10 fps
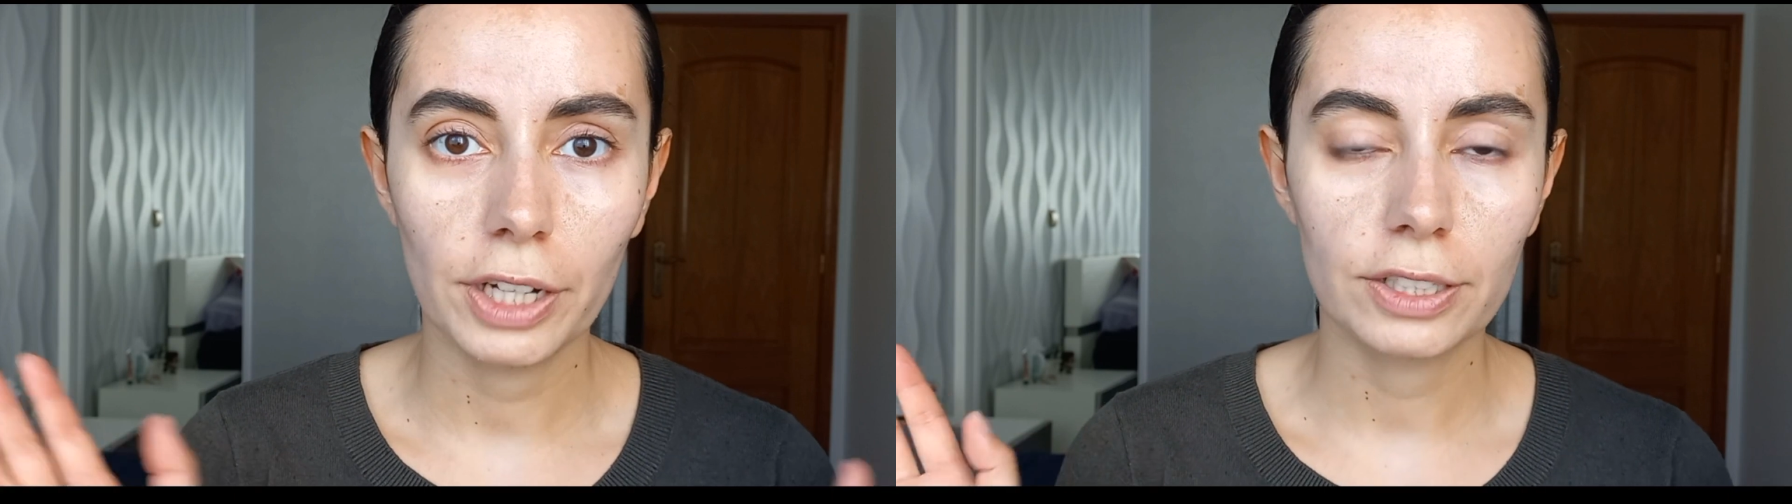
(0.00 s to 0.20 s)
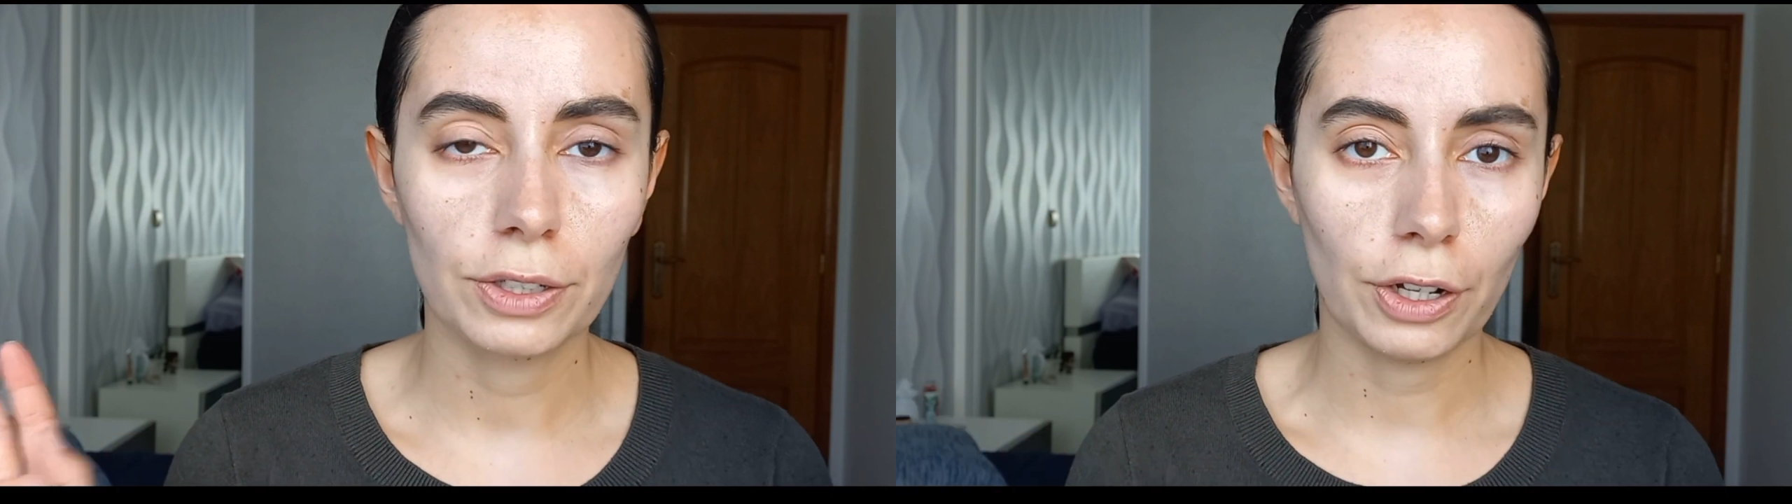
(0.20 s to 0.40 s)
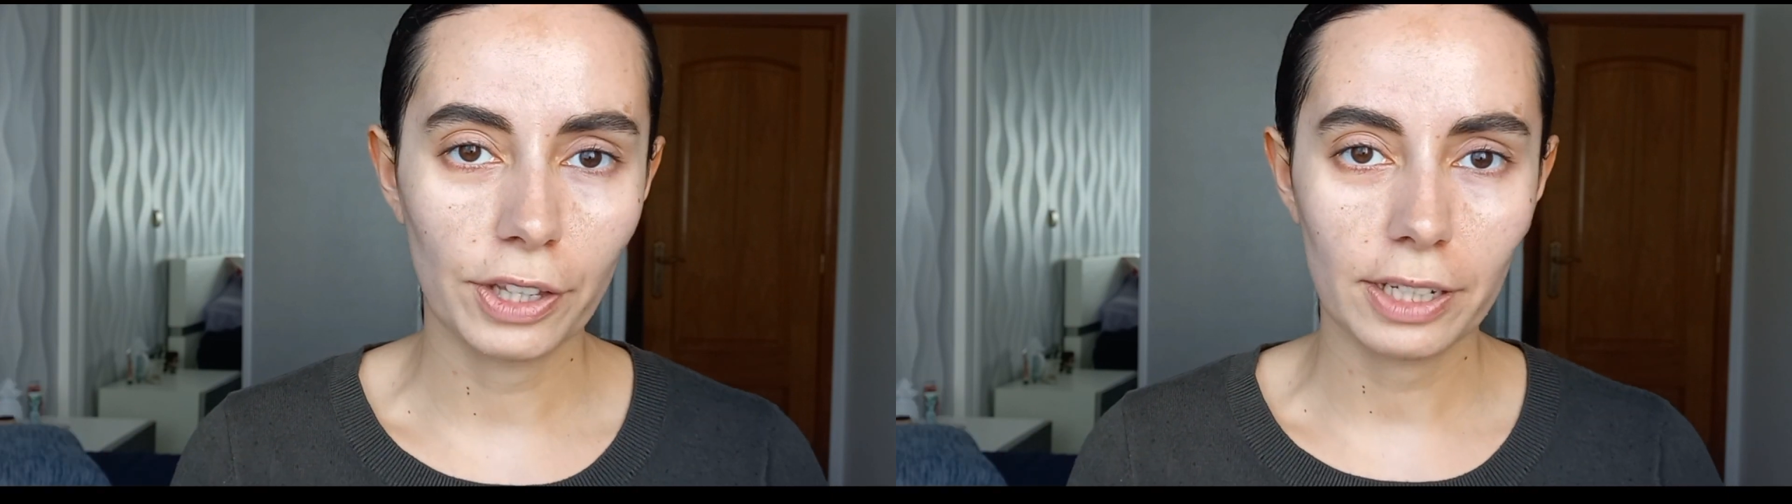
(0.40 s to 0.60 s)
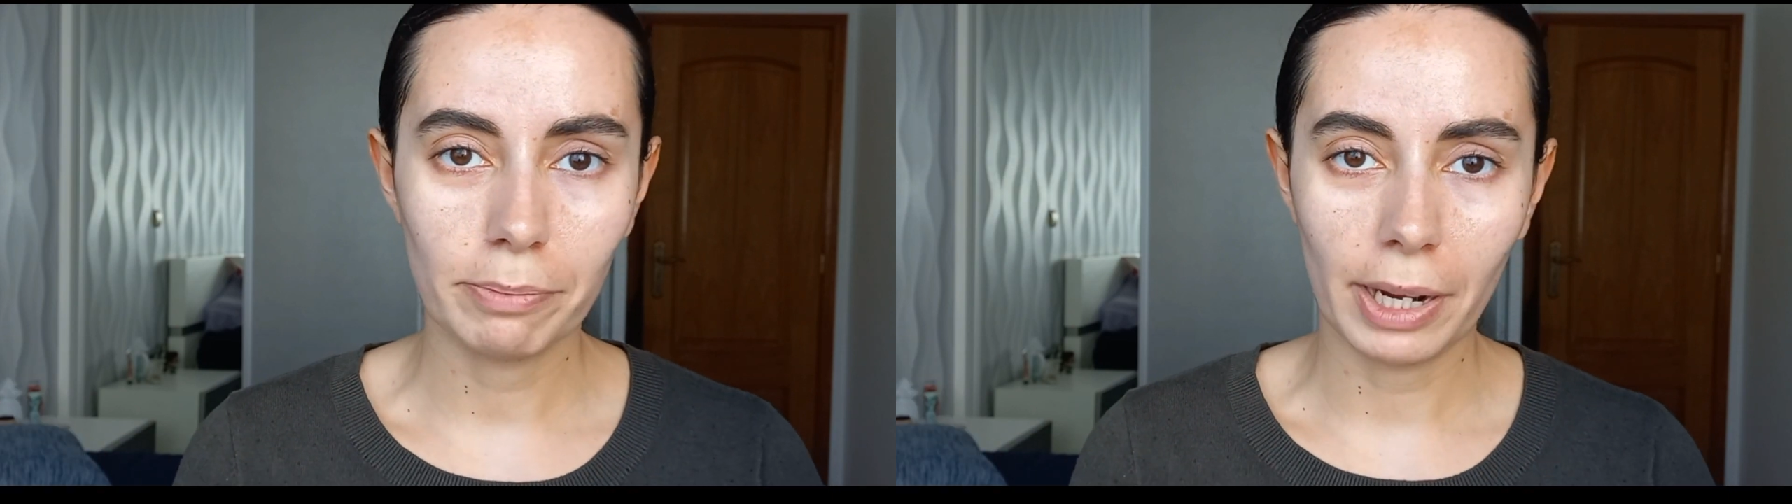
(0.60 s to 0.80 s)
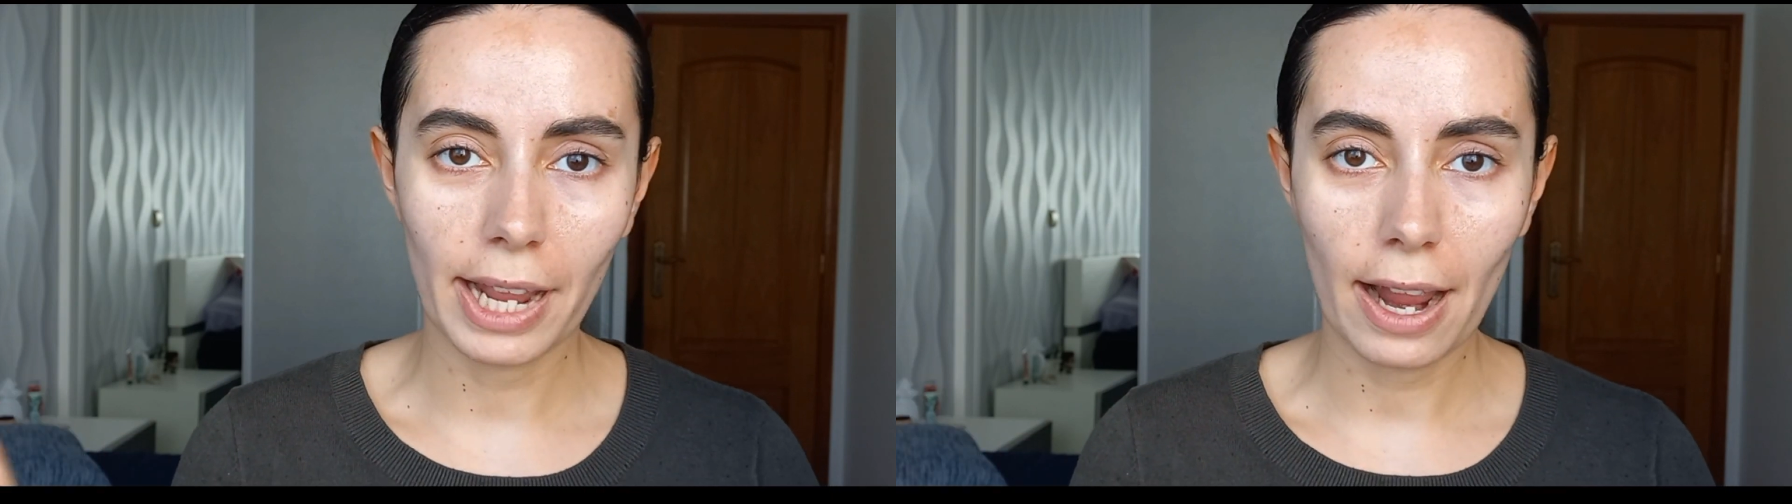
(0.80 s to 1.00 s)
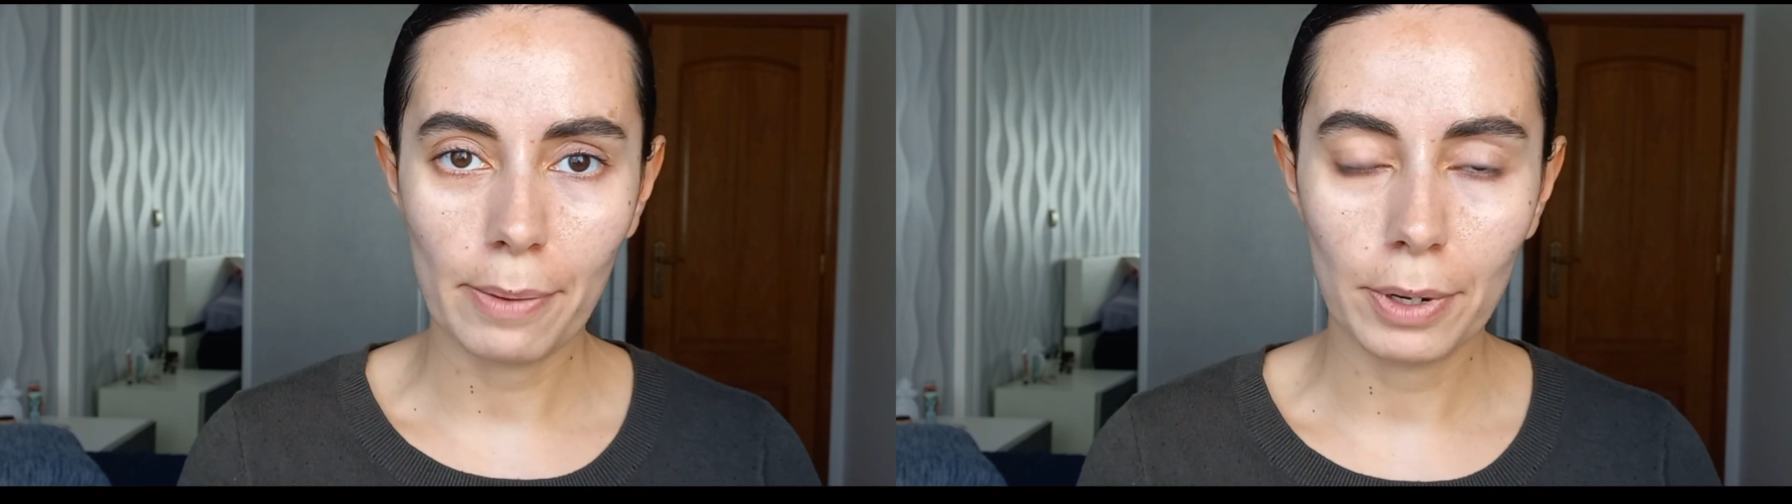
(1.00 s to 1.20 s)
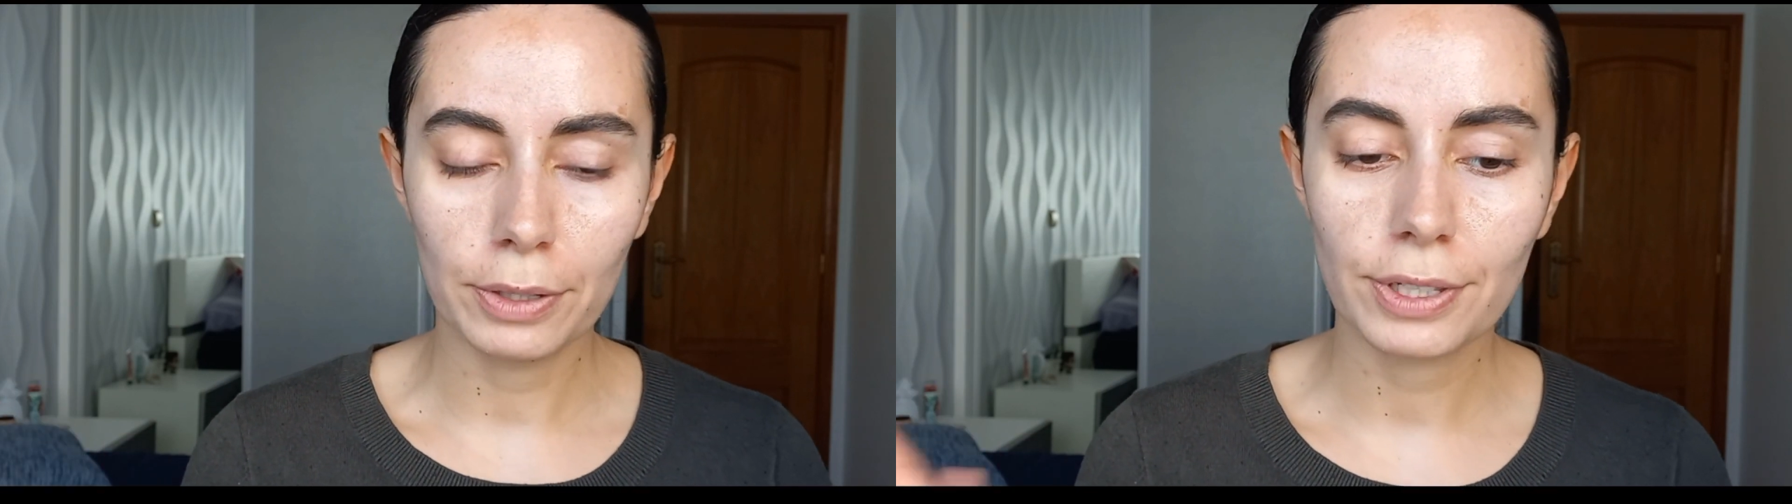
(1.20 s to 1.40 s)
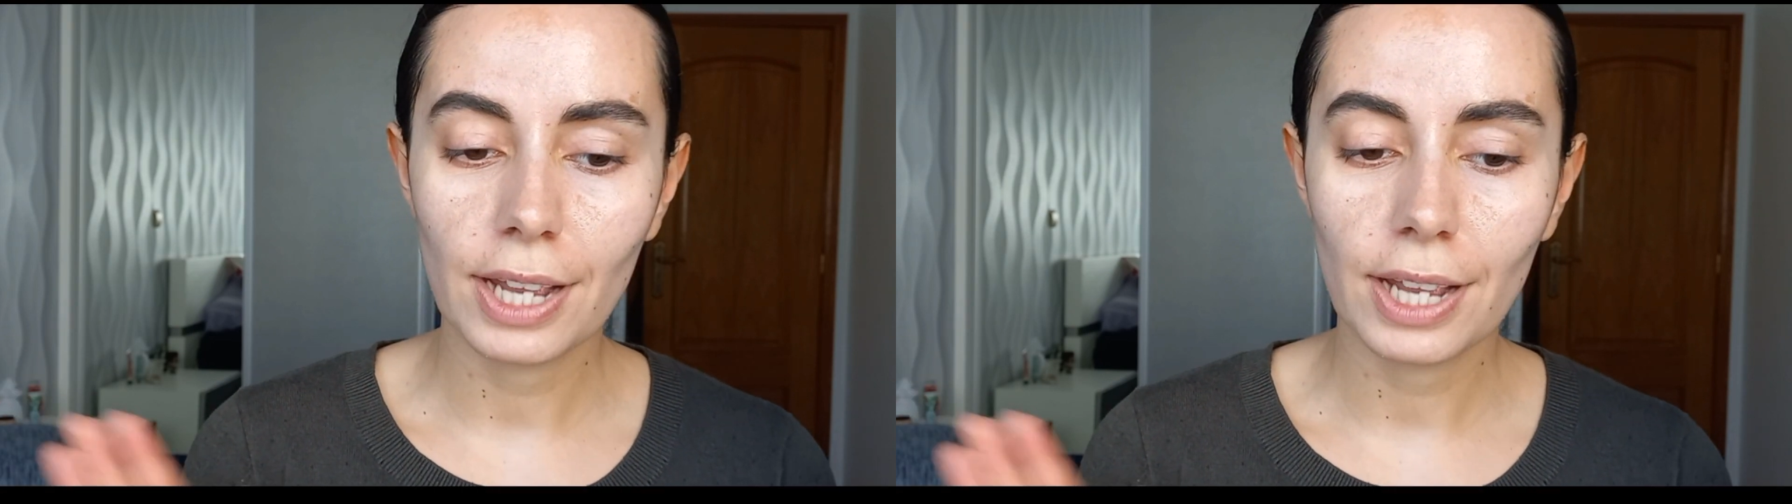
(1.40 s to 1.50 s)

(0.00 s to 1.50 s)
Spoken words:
so now that my eyebrows